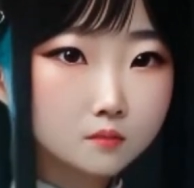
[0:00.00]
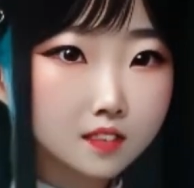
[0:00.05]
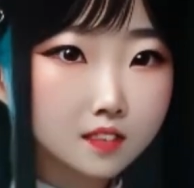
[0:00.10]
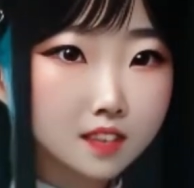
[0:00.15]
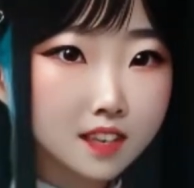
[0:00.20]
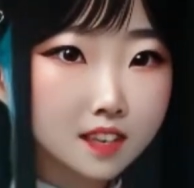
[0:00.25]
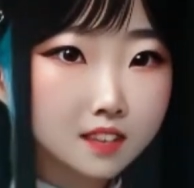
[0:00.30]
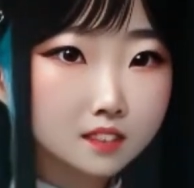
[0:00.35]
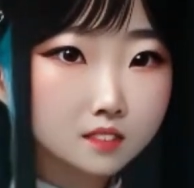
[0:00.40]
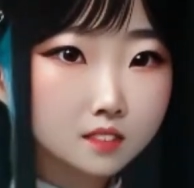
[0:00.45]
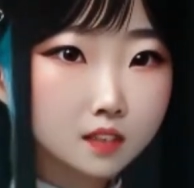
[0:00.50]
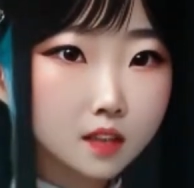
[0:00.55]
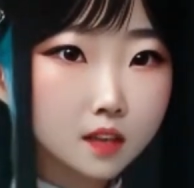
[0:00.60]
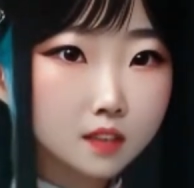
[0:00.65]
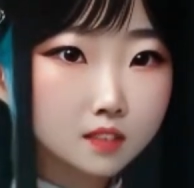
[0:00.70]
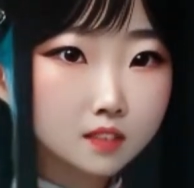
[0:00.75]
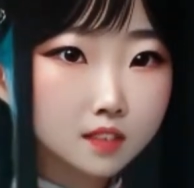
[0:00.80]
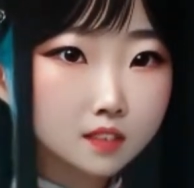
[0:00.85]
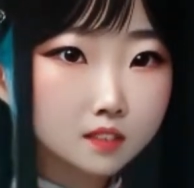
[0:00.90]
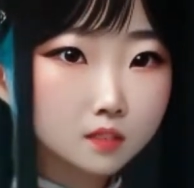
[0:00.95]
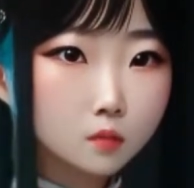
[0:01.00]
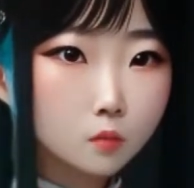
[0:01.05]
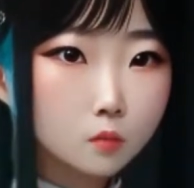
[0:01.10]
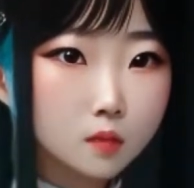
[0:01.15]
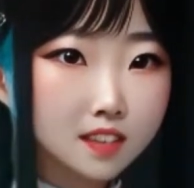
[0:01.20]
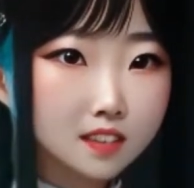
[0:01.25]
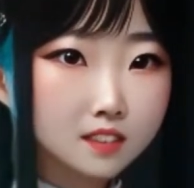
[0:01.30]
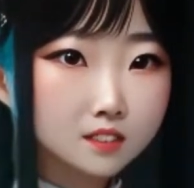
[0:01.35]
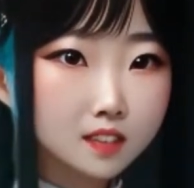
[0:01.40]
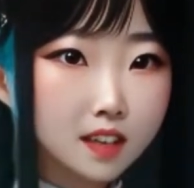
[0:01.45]
Days turned into
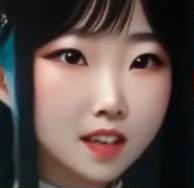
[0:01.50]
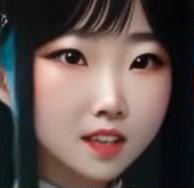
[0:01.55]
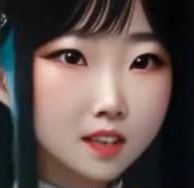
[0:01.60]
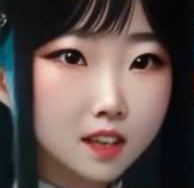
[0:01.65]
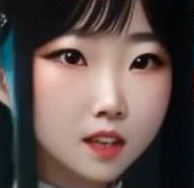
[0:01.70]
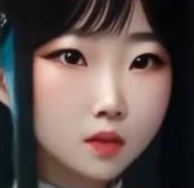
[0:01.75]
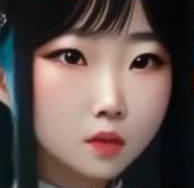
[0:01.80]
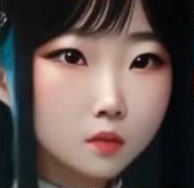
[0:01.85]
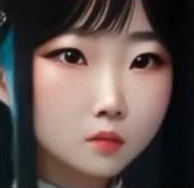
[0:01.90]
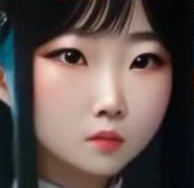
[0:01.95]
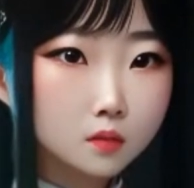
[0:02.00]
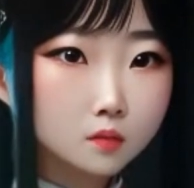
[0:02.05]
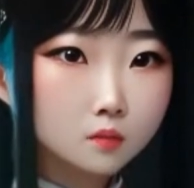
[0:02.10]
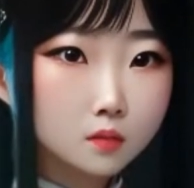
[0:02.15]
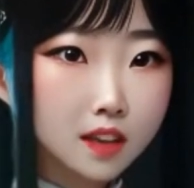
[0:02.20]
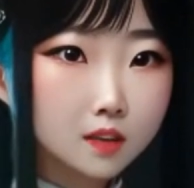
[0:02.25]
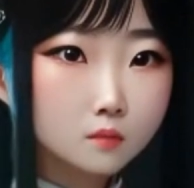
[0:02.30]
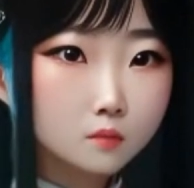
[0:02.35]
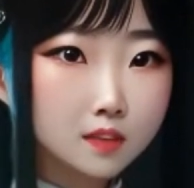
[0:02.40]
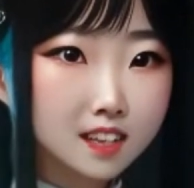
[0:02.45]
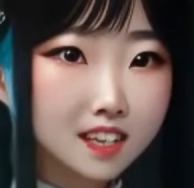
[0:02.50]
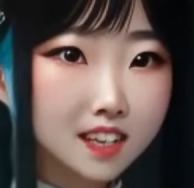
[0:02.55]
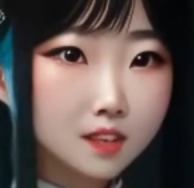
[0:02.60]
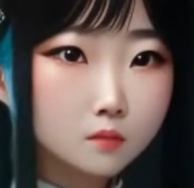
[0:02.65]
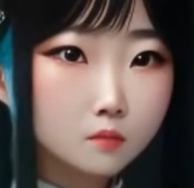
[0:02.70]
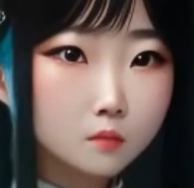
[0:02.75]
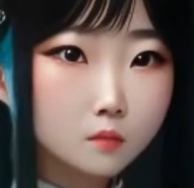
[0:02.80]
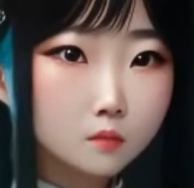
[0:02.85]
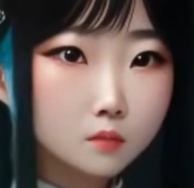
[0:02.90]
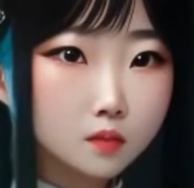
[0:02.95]
weeks, and Hollowbrook Manor
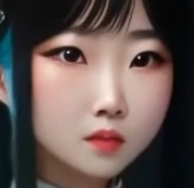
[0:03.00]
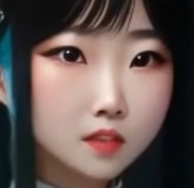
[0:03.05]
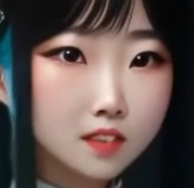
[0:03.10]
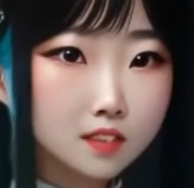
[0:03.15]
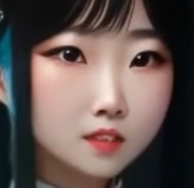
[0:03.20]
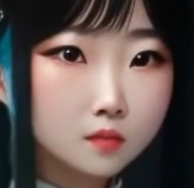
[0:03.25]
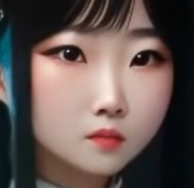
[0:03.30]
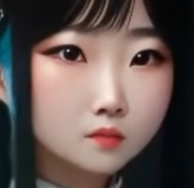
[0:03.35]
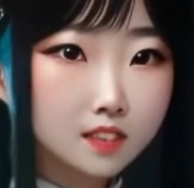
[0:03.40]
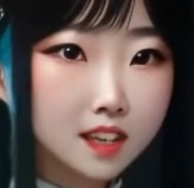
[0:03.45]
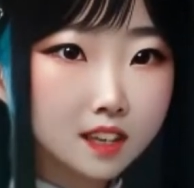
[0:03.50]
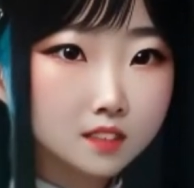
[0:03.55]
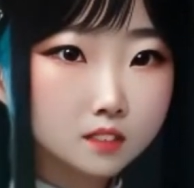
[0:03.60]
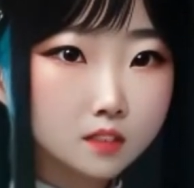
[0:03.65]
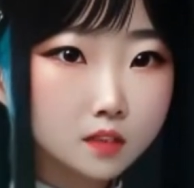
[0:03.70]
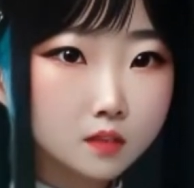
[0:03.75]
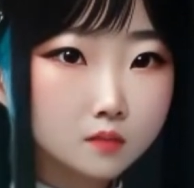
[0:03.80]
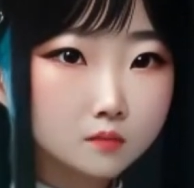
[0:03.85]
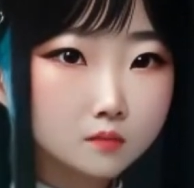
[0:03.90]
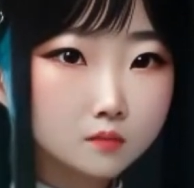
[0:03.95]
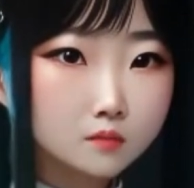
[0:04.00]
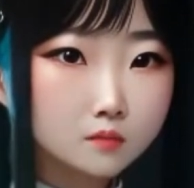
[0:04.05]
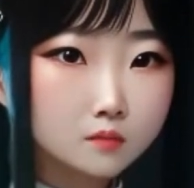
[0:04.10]
became Amelia's obsession.